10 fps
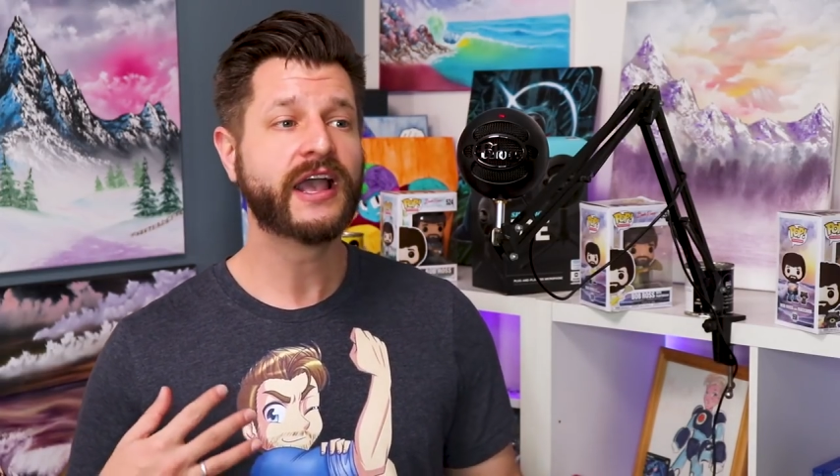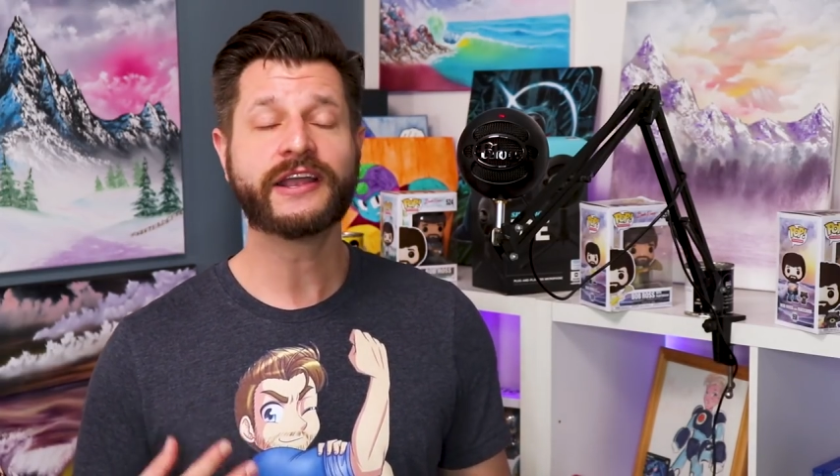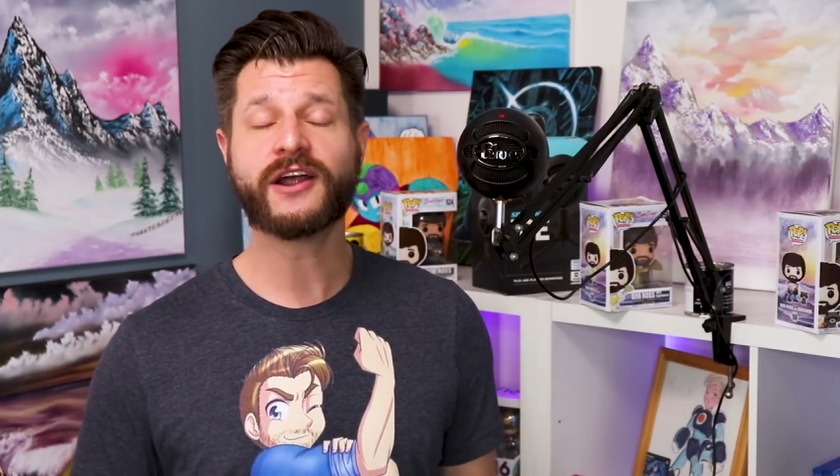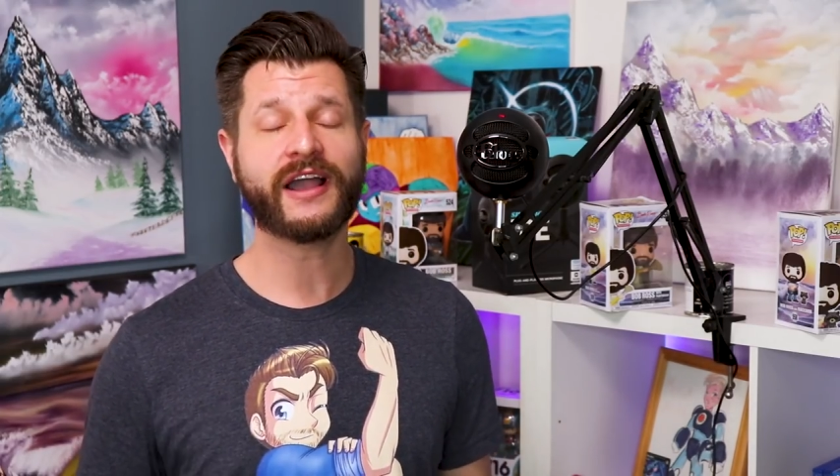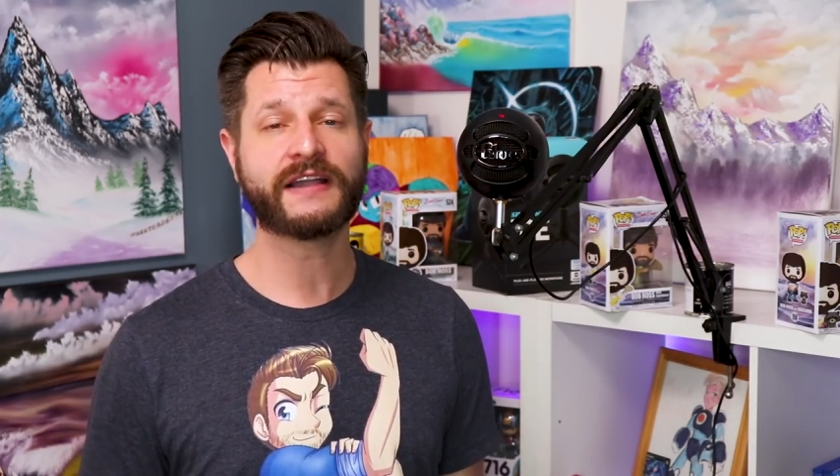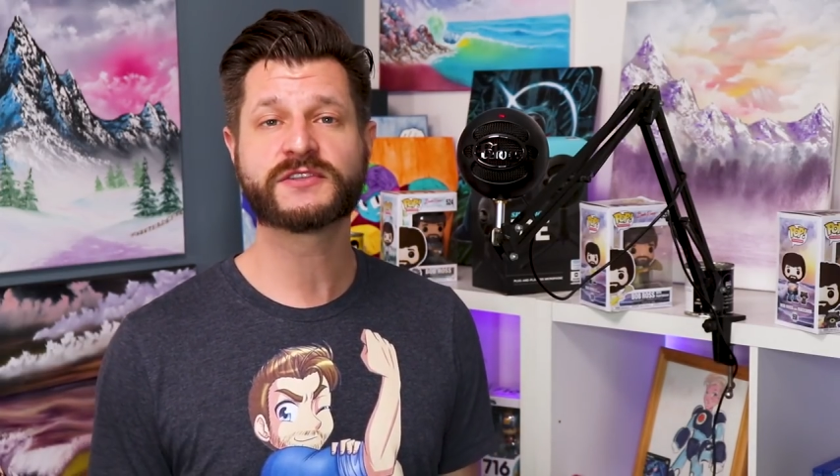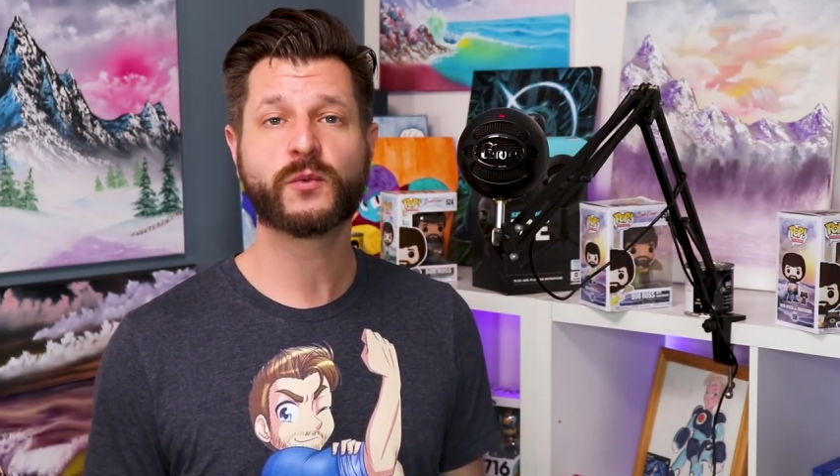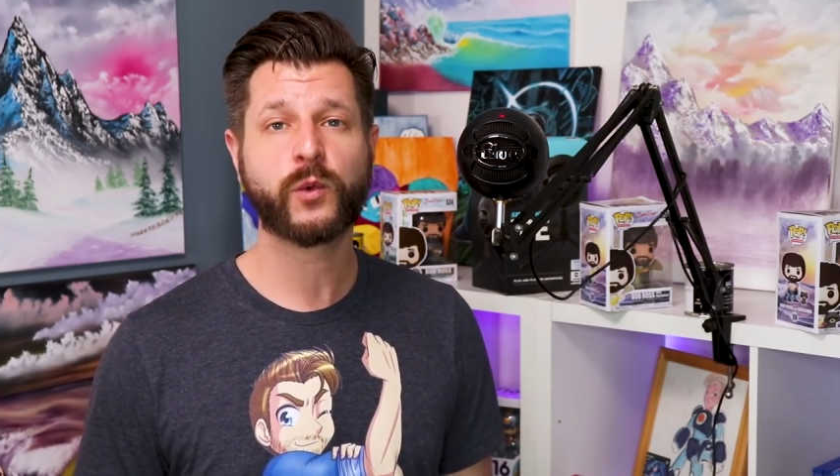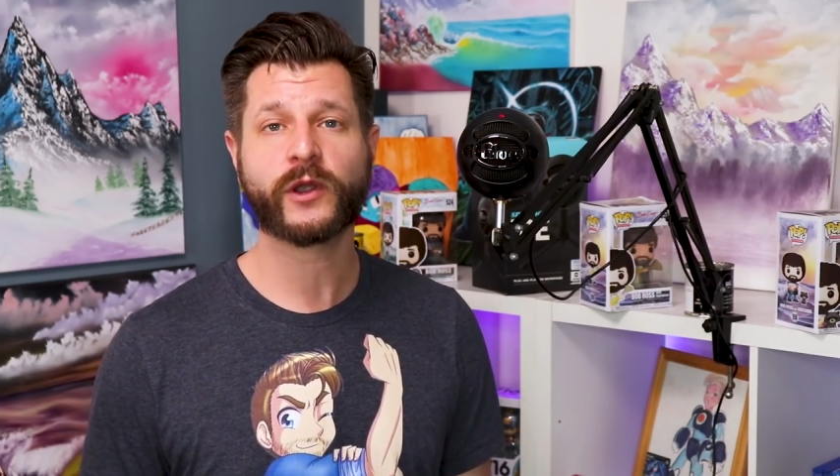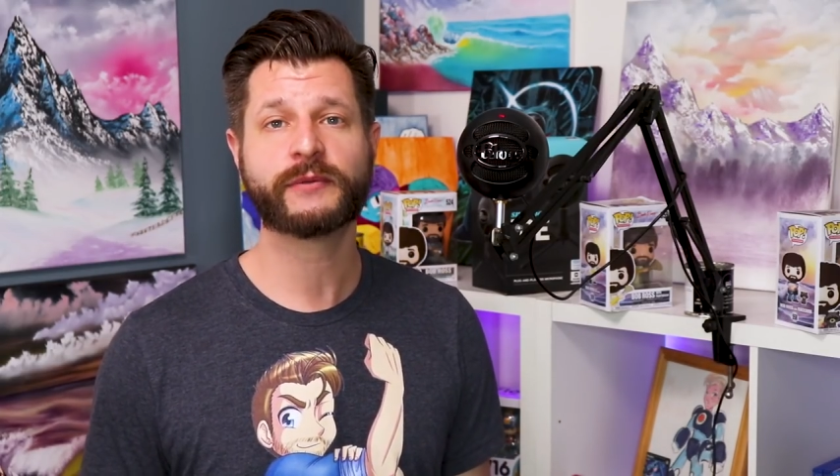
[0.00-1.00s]
and not have to
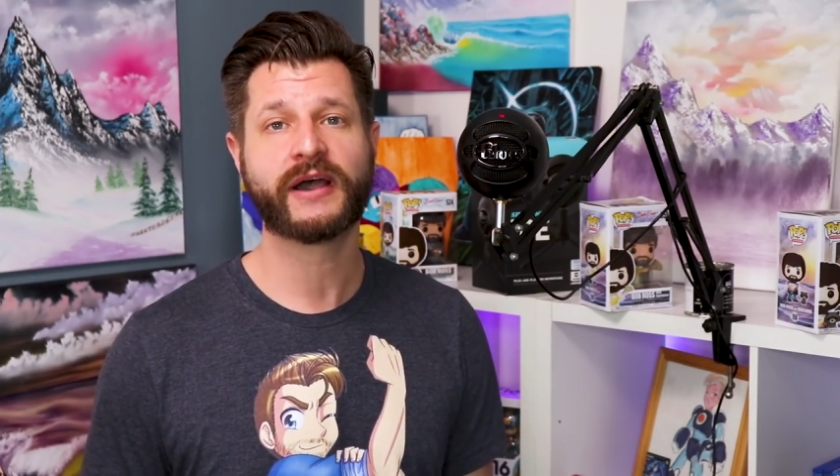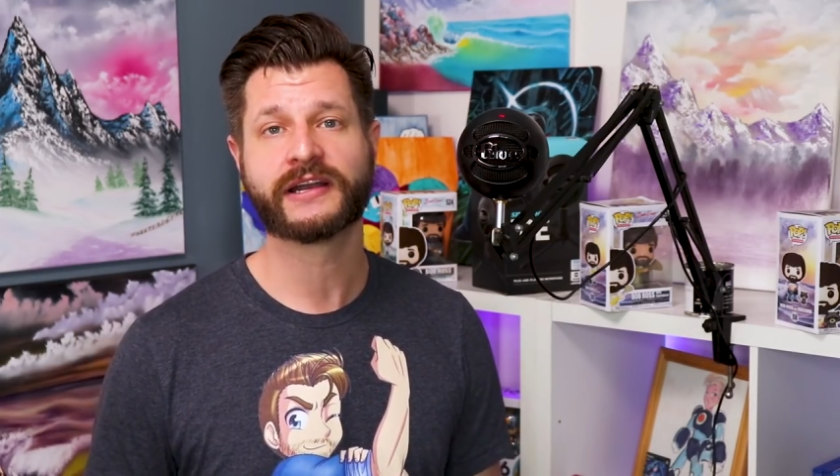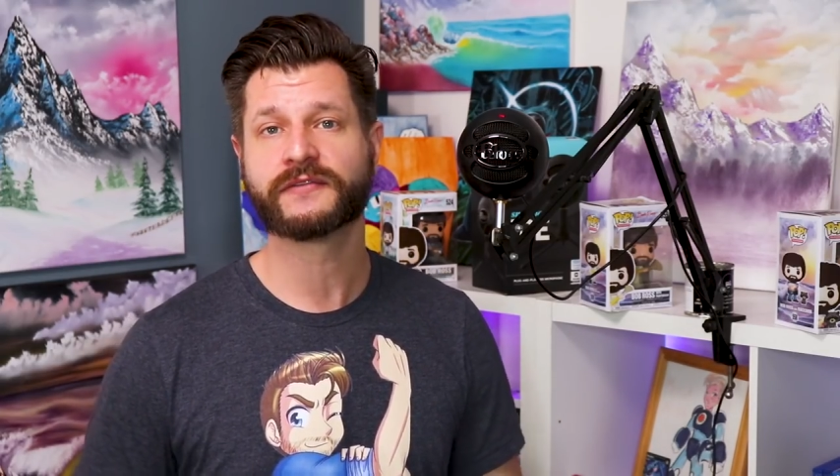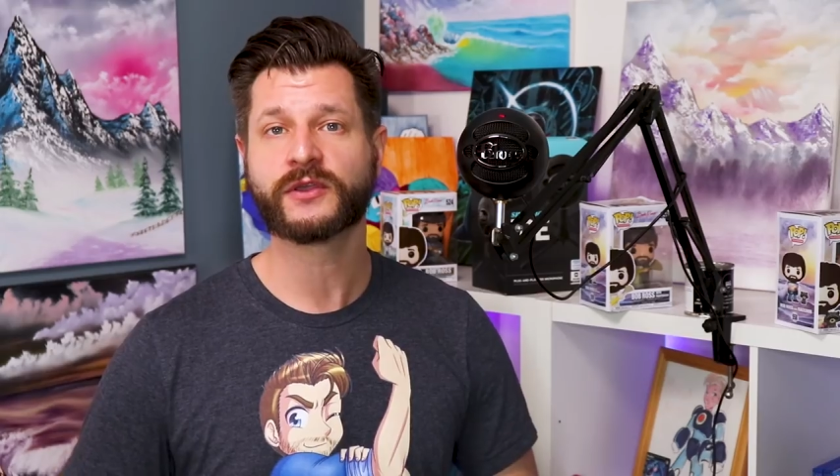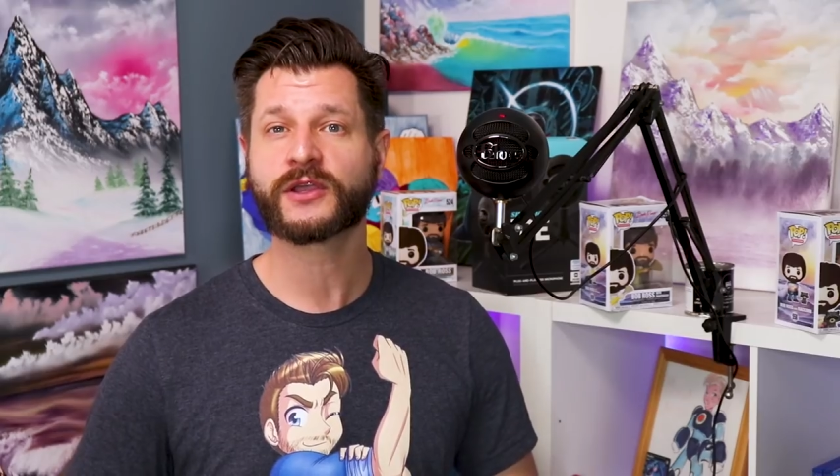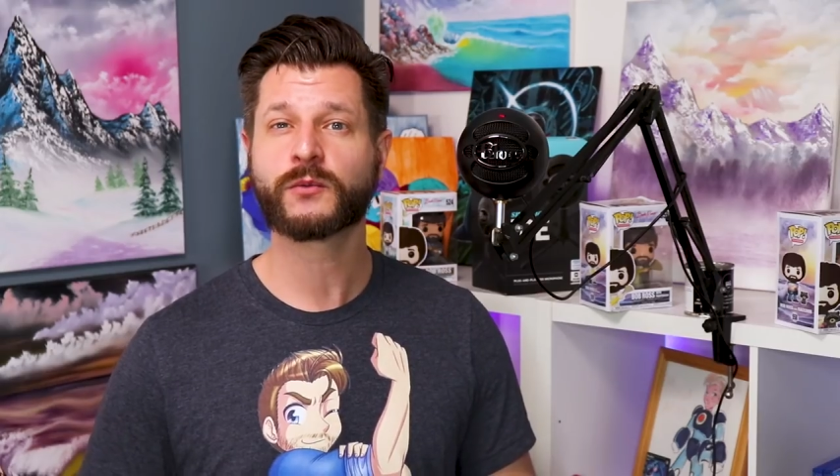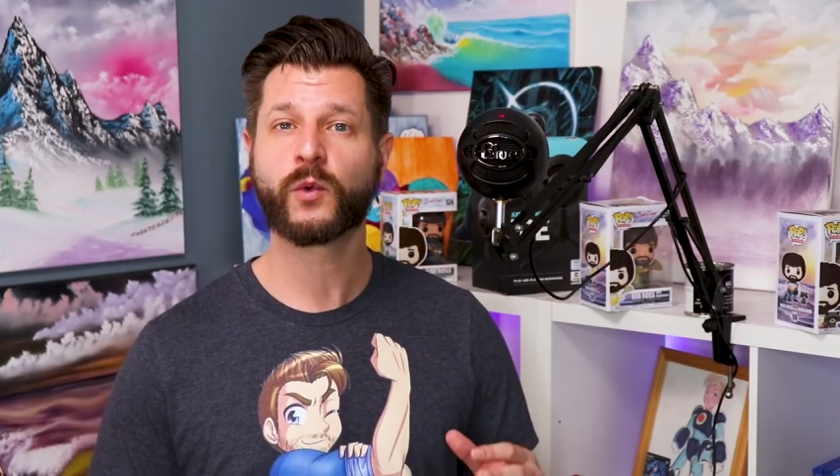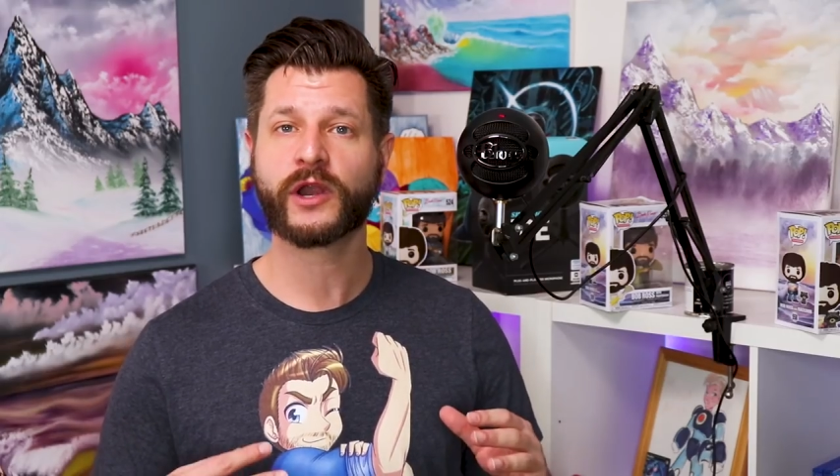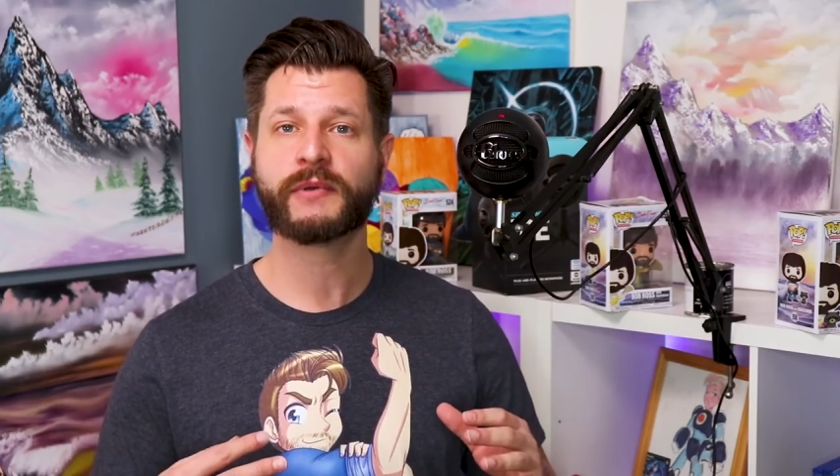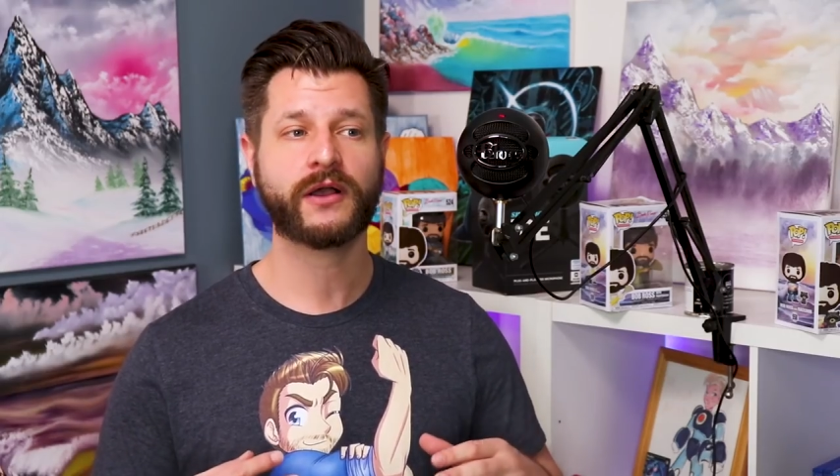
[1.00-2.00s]
worry about anything. You can
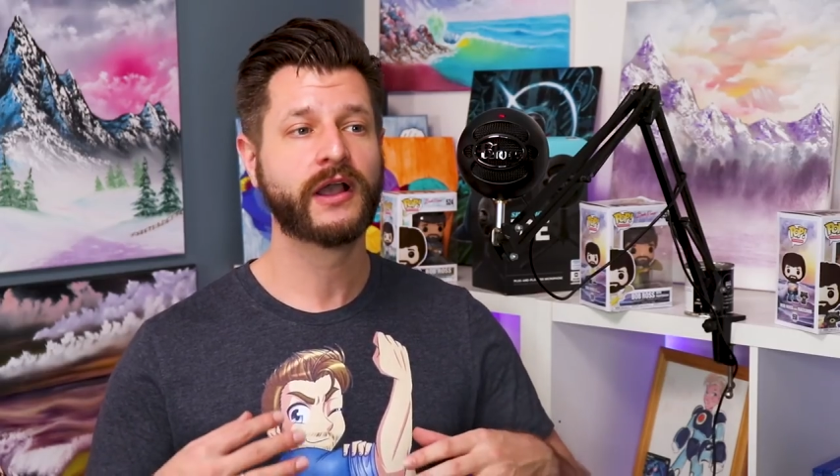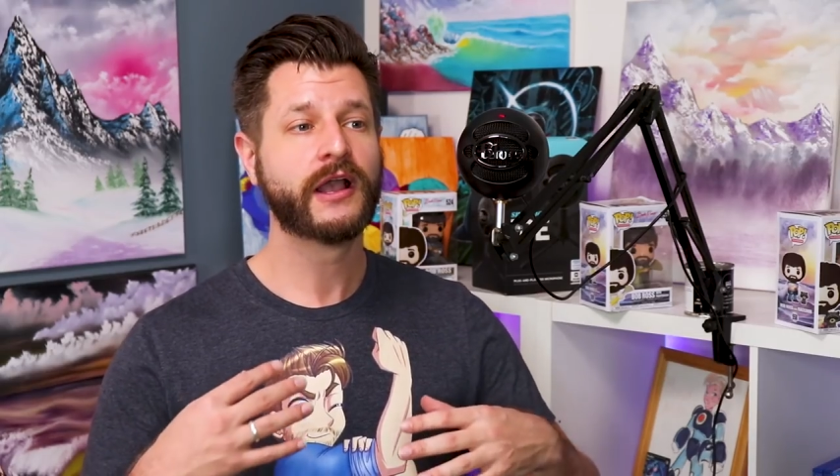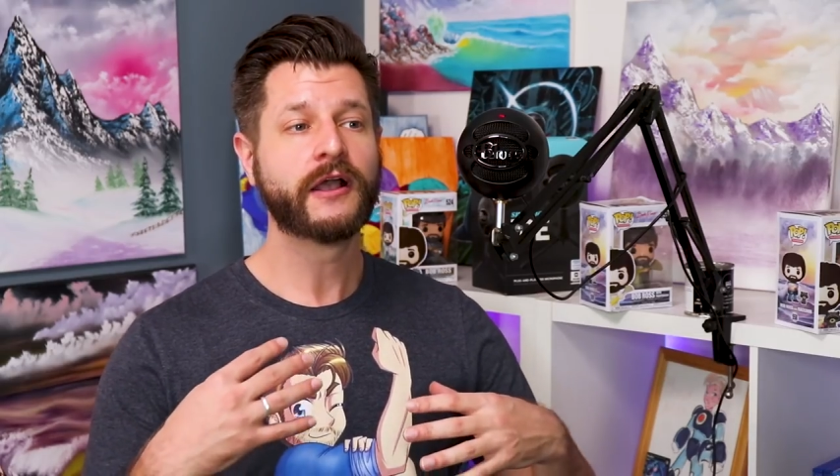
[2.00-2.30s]
worry about